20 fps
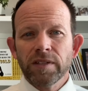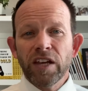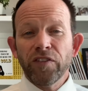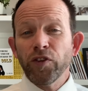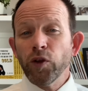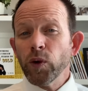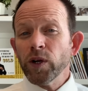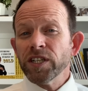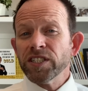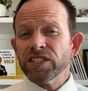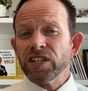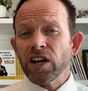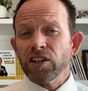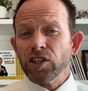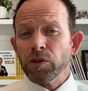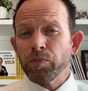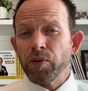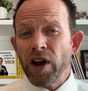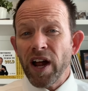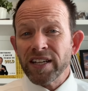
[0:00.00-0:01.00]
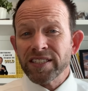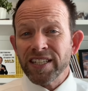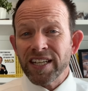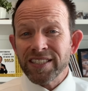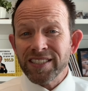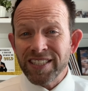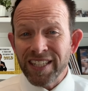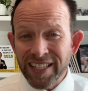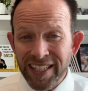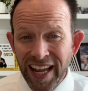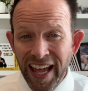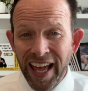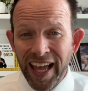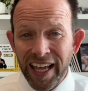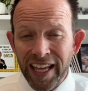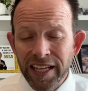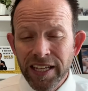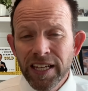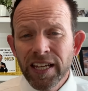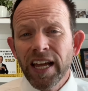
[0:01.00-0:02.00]
If you were to start the process
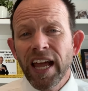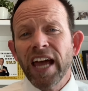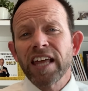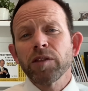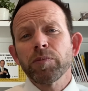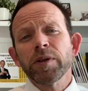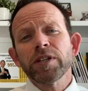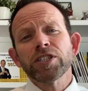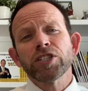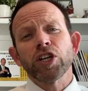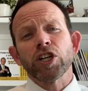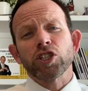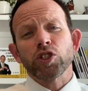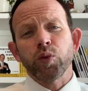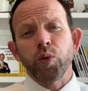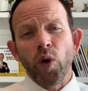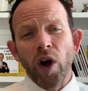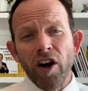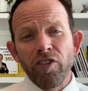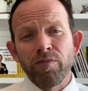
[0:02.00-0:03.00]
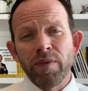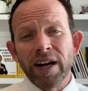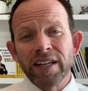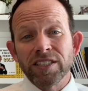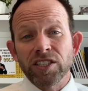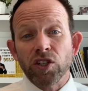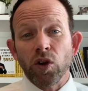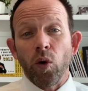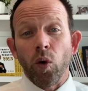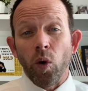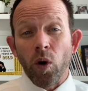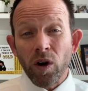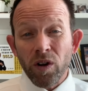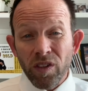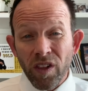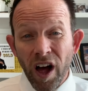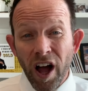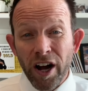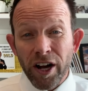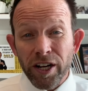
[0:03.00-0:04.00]
today and the builder took 12 months or
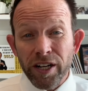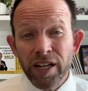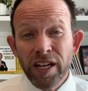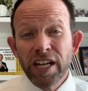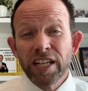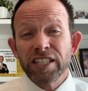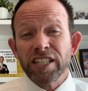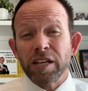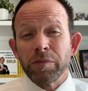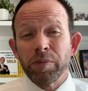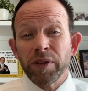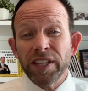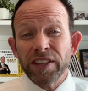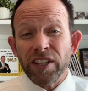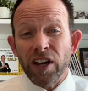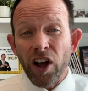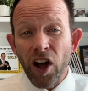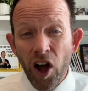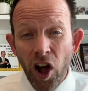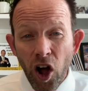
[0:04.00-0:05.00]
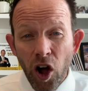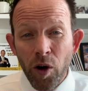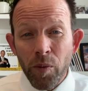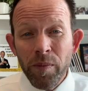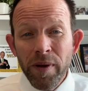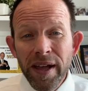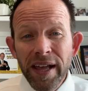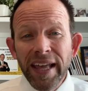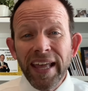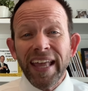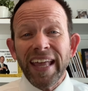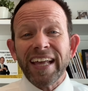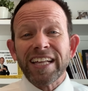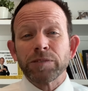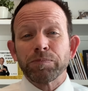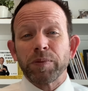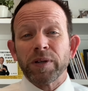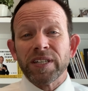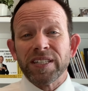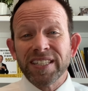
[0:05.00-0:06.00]
longer to complete the home,
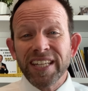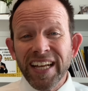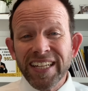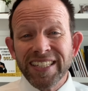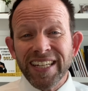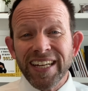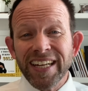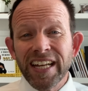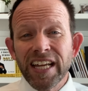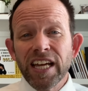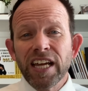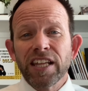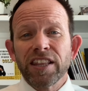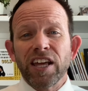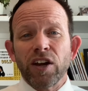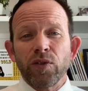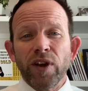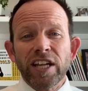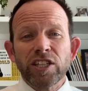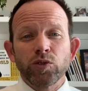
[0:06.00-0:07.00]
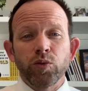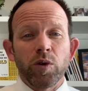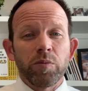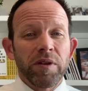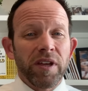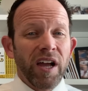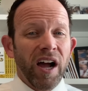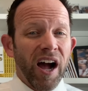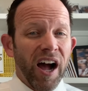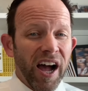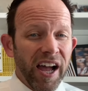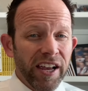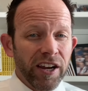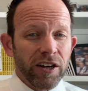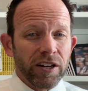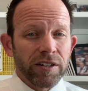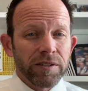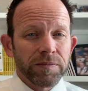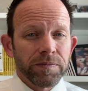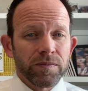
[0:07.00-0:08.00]
it's predicted that rates will be
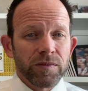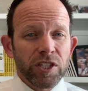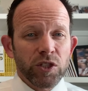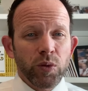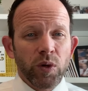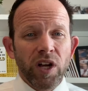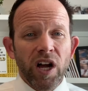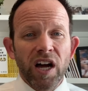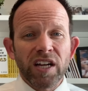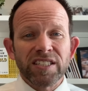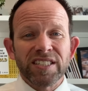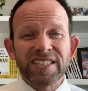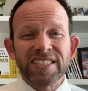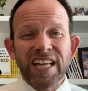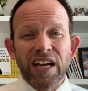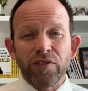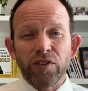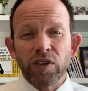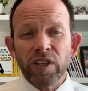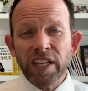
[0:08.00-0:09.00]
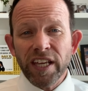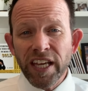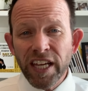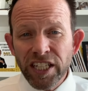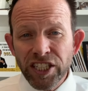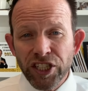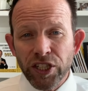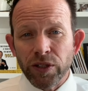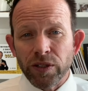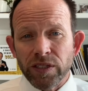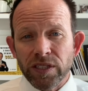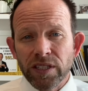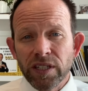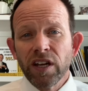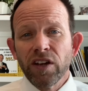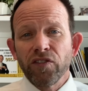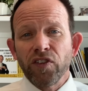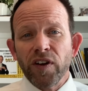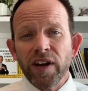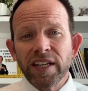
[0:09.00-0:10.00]
higher. This will cause several issues.
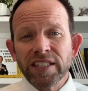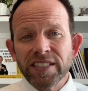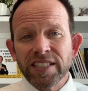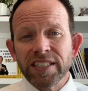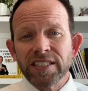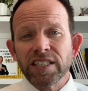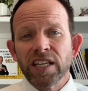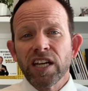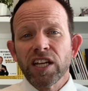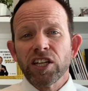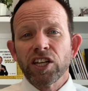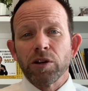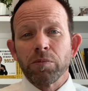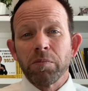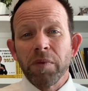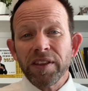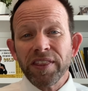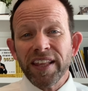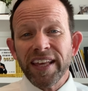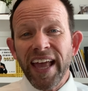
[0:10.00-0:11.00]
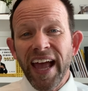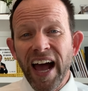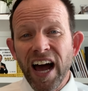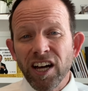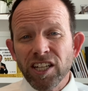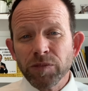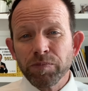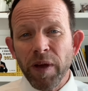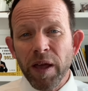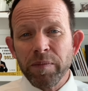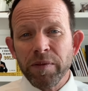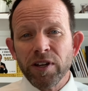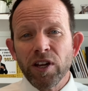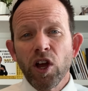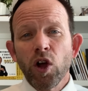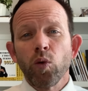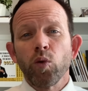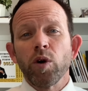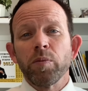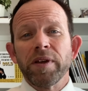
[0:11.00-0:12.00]
For instance, your monthly house payment
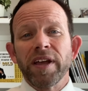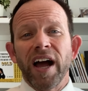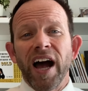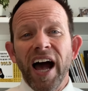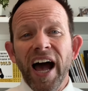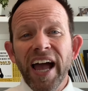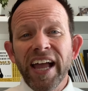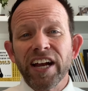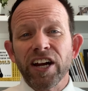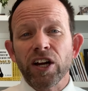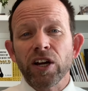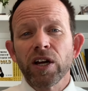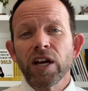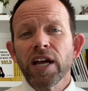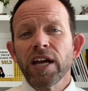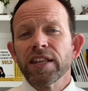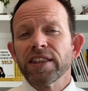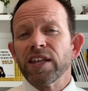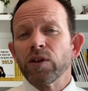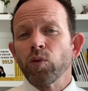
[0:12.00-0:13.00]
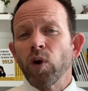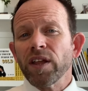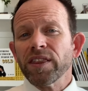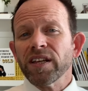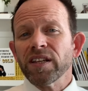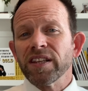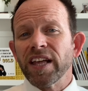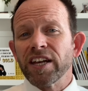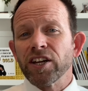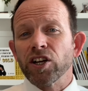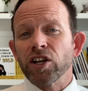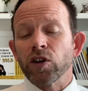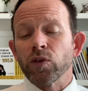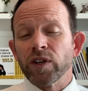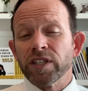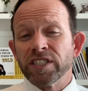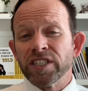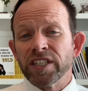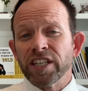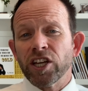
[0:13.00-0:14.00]
will be higher than what the lender
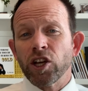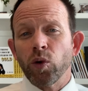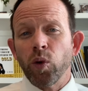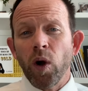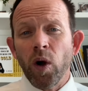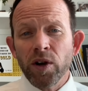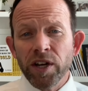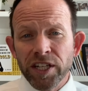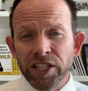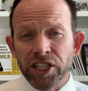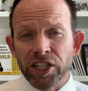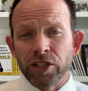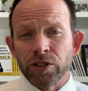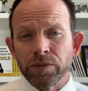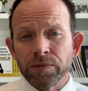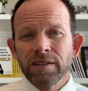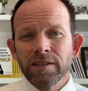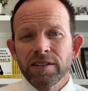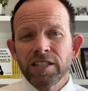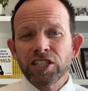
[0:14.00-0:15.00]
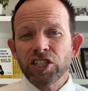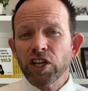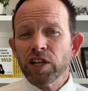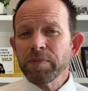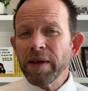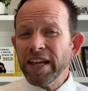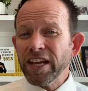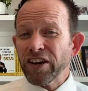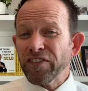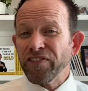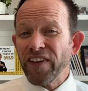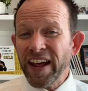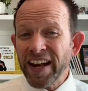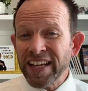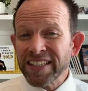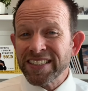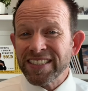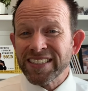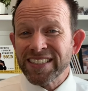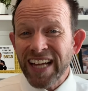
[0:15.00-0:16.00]
originally quoted you. This could make your
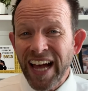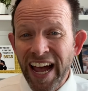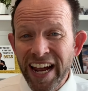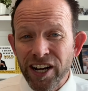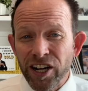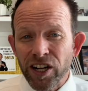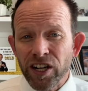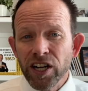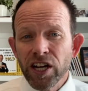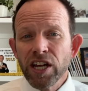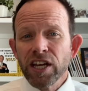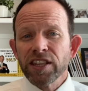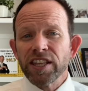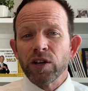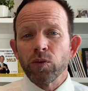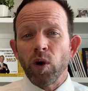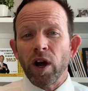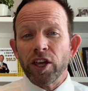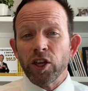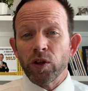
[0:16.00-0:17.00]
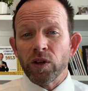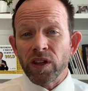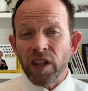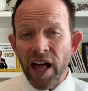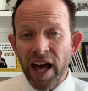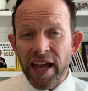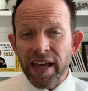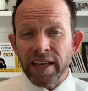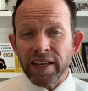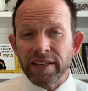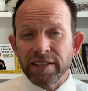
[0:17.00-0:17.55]
finances tighter than what you'd like.